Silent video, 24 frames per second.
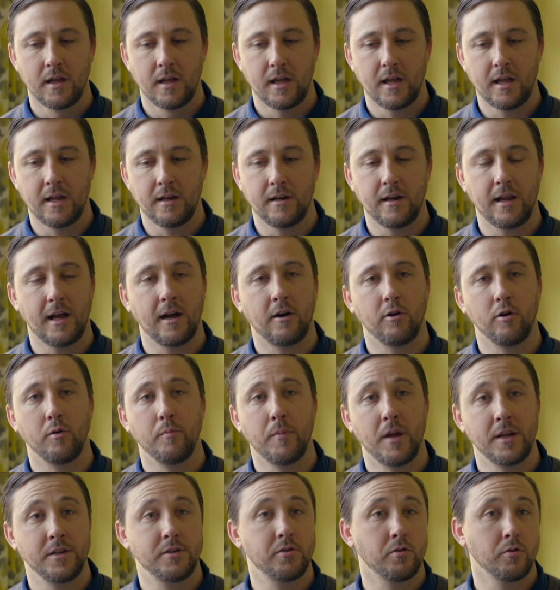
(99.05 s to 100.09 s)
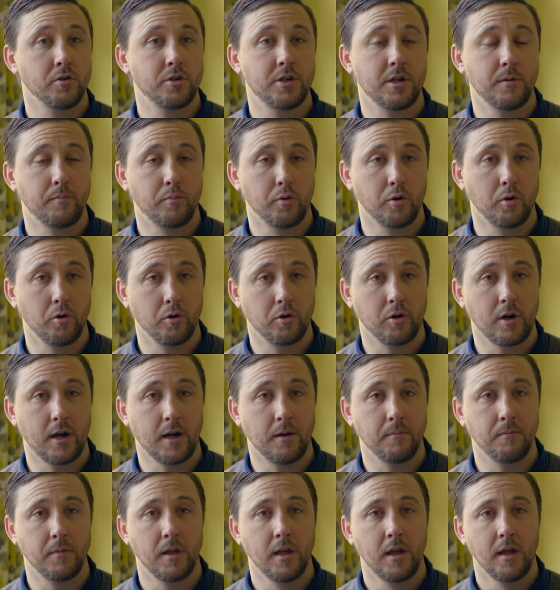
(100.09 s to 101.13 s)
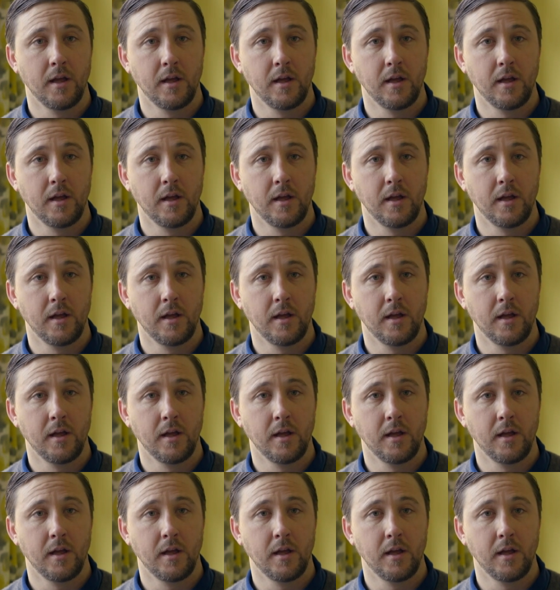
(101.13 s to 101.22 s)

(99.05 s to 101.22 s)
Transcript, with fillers: in our mentorship program,